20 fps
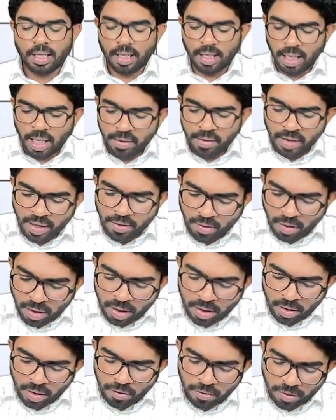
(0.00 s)
Now I
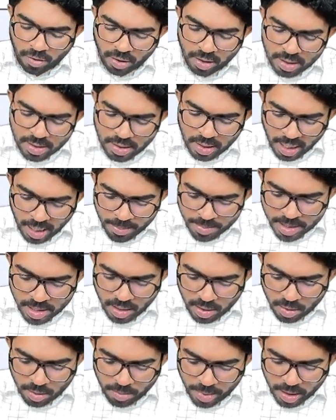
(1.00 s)
want you to focus on
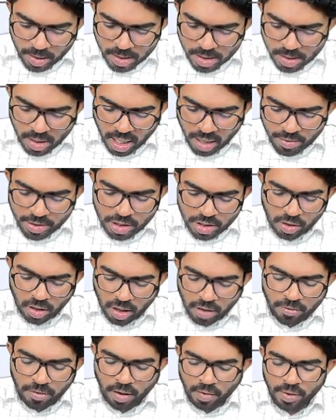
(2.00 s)
MCQ because you have a
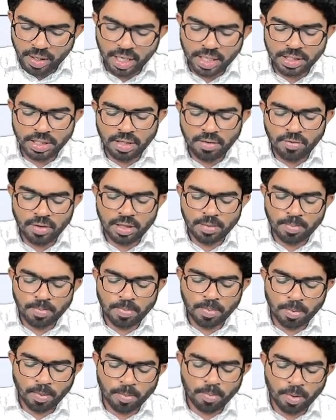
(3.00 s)
strong foundation with
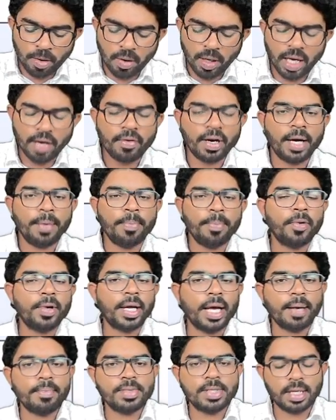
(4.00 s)
ProLive and
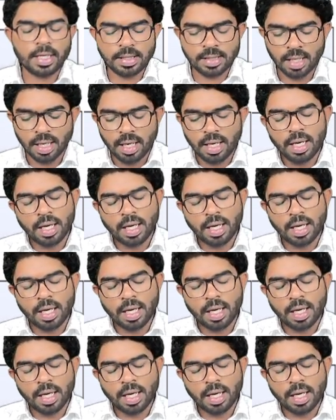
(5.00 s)
bootcamp series.